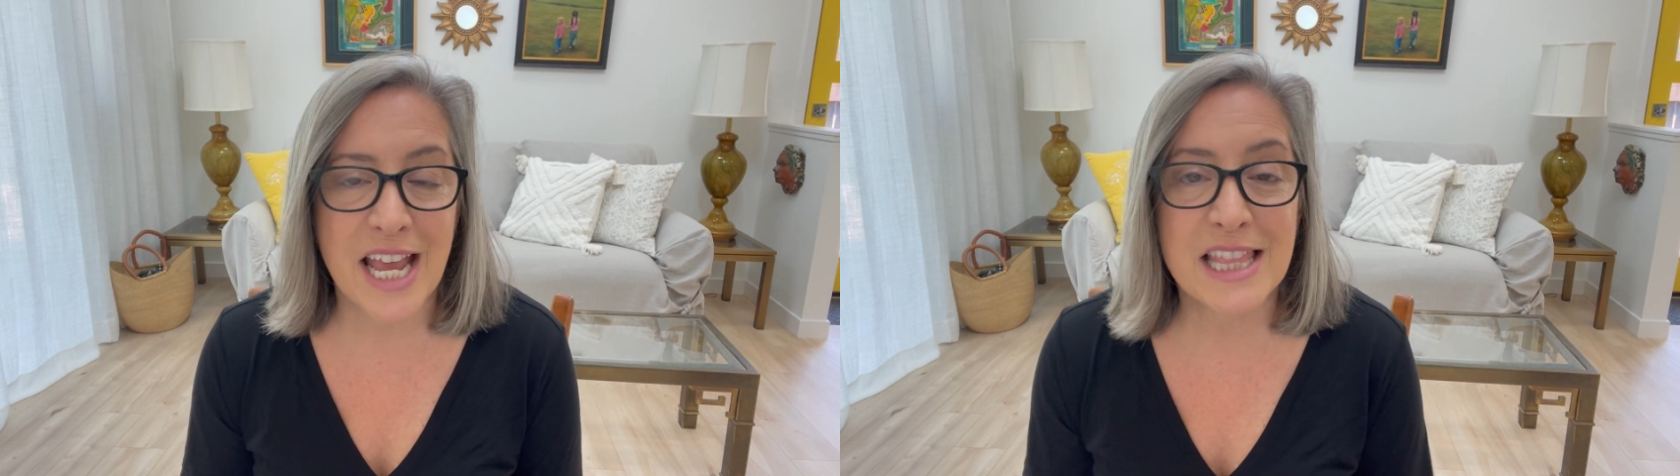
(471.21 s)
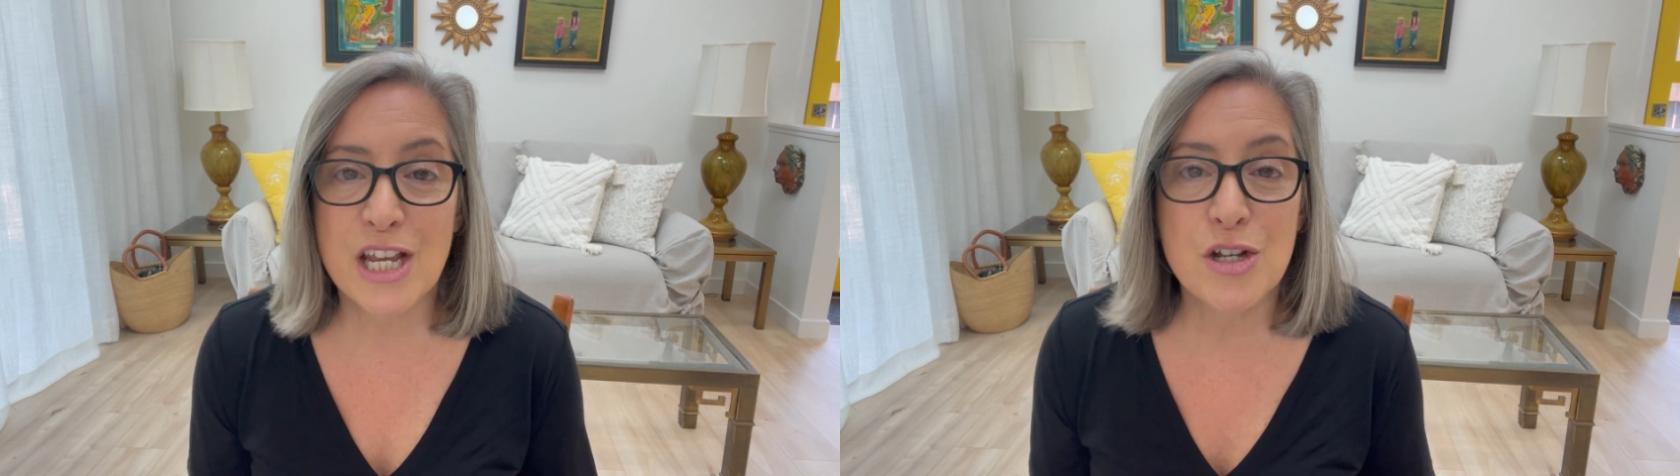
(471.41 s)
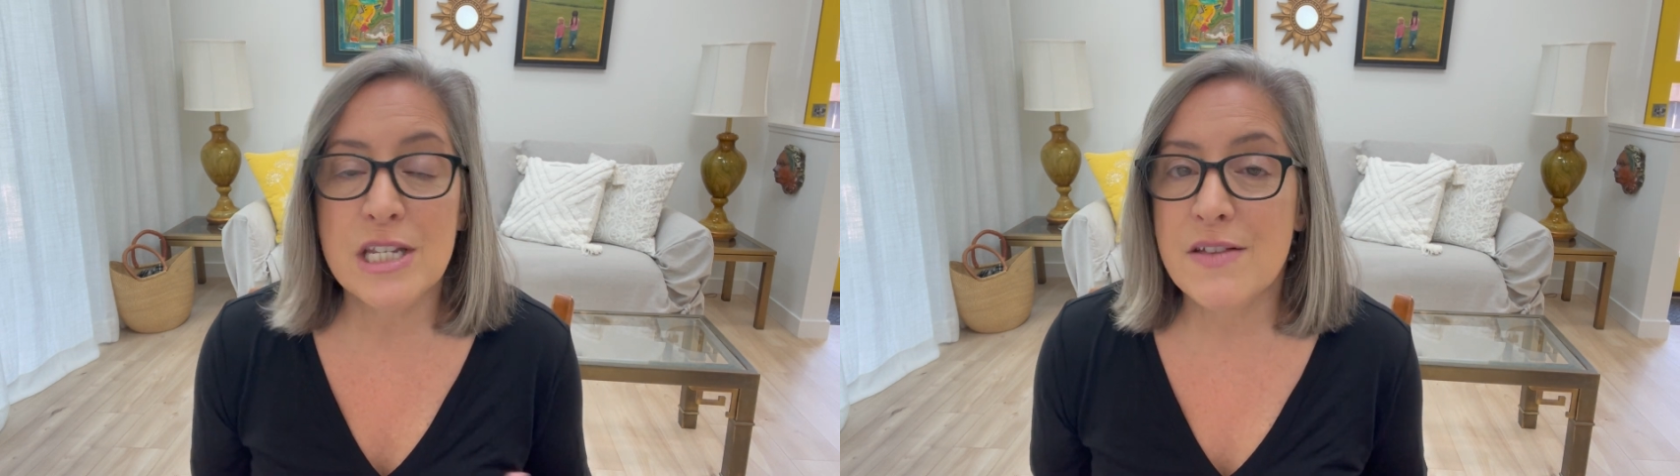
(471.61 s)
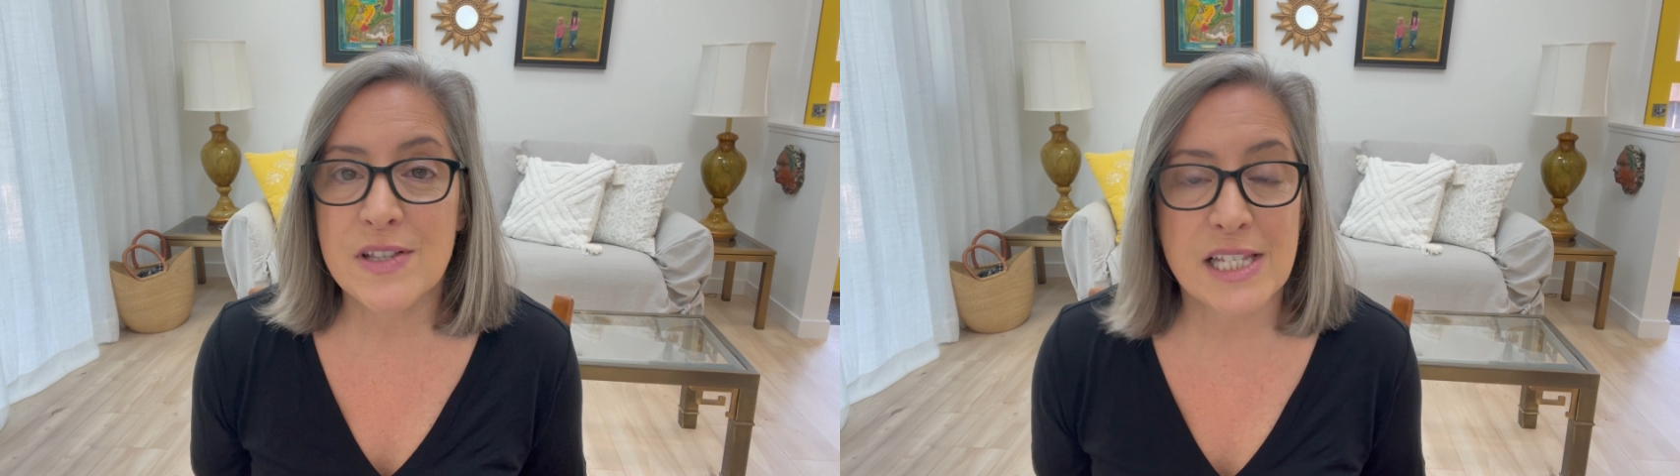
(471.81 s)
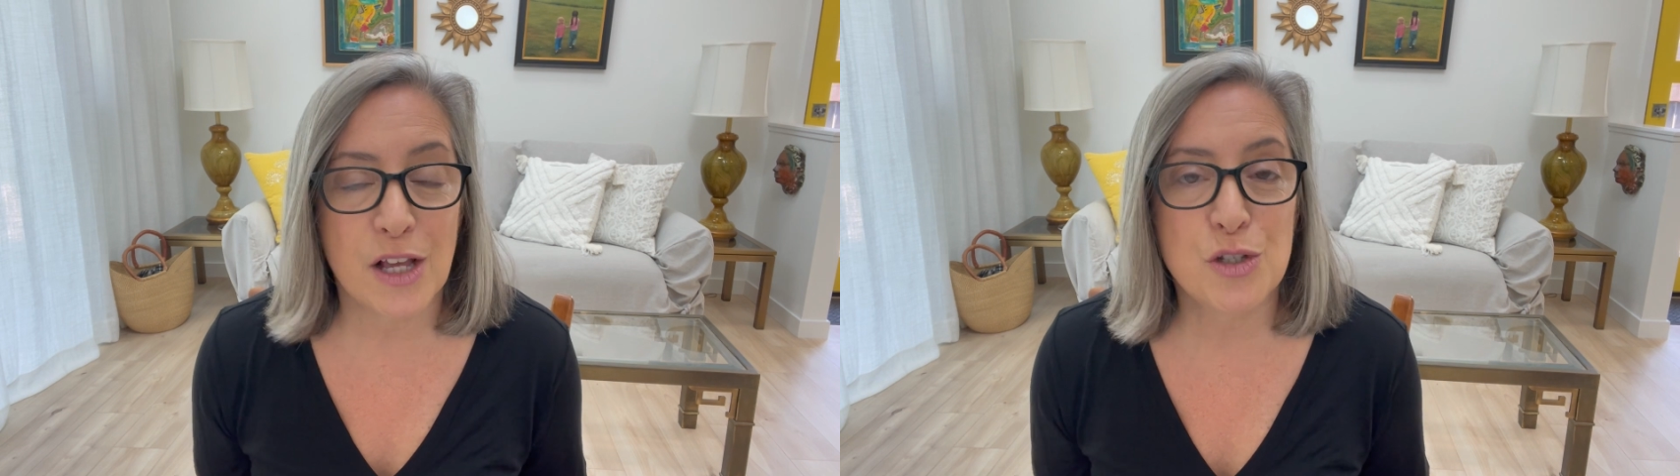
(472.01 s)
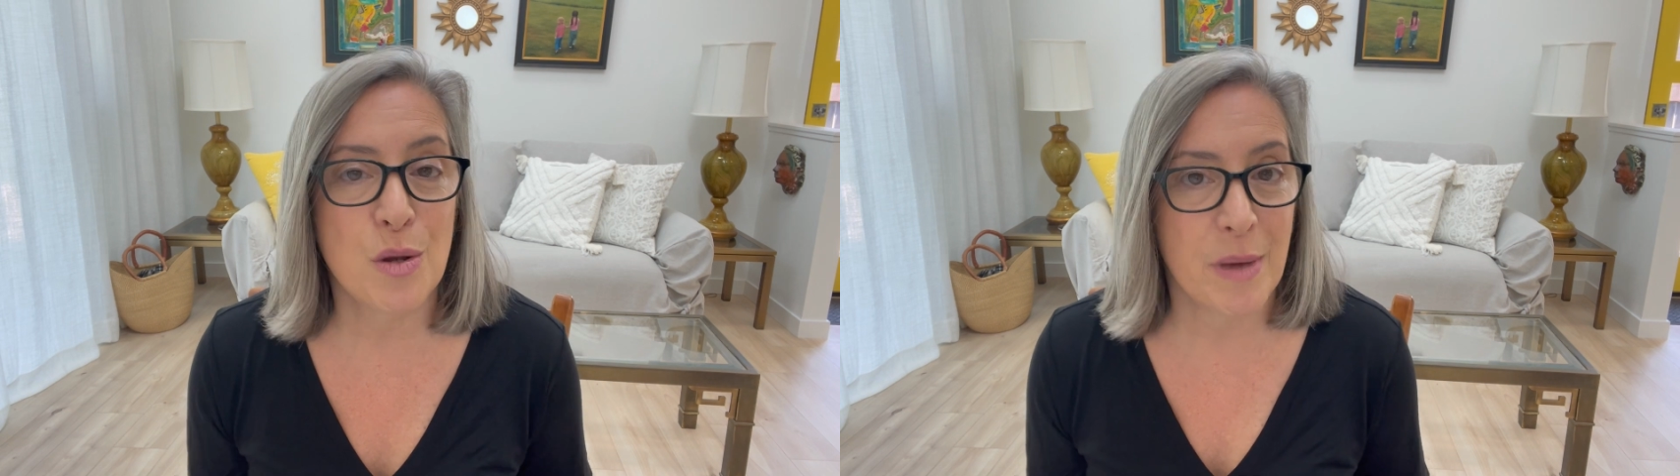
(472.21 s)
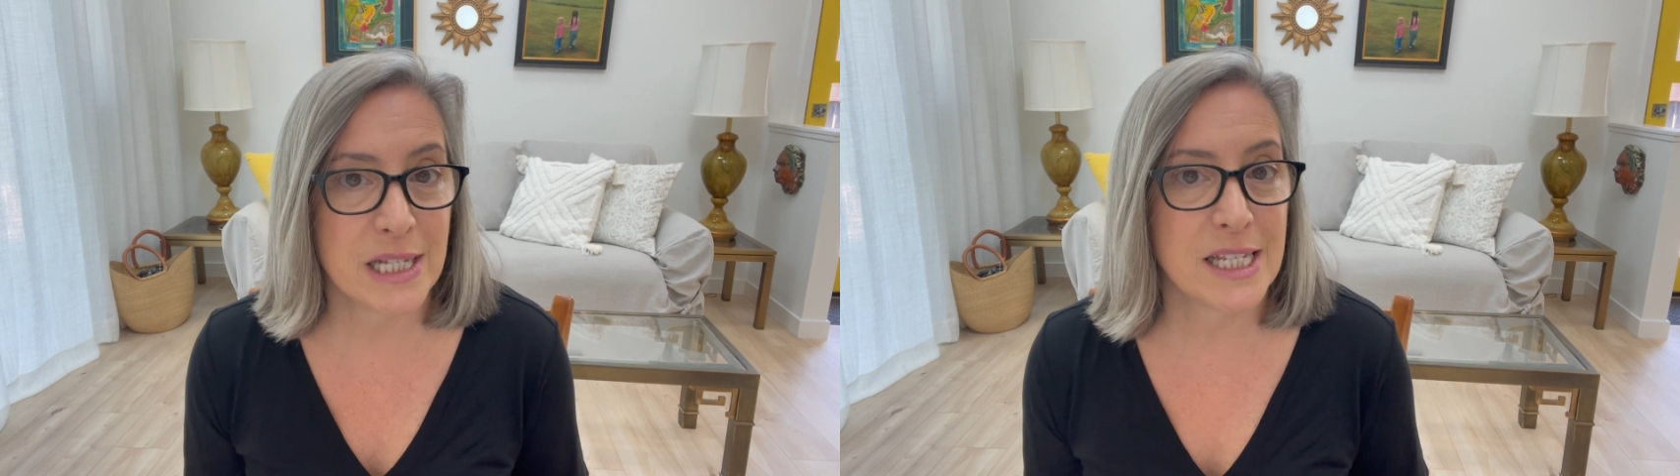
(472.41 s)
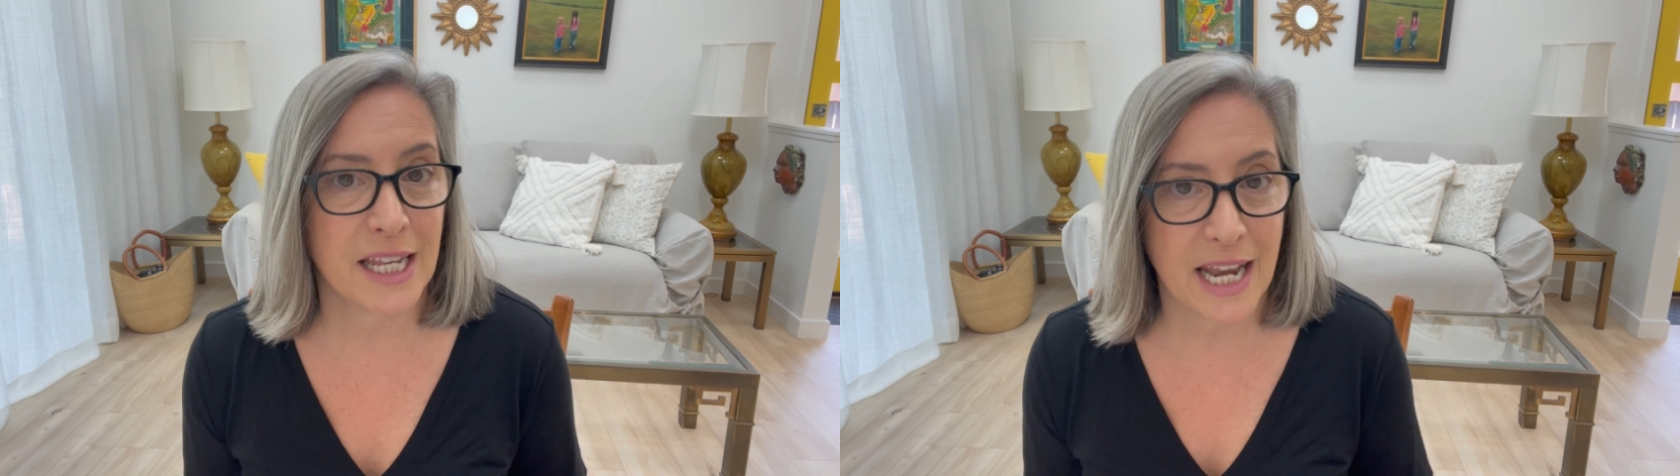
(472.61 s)
and they couldn't even sell to a
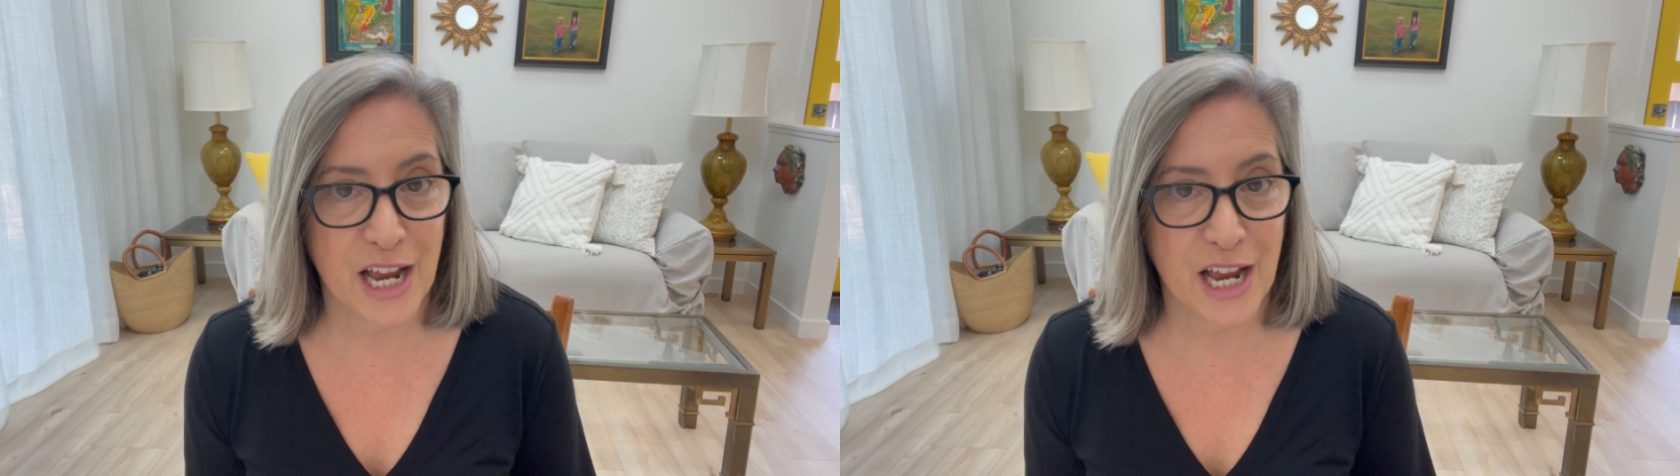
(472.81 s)
Mexican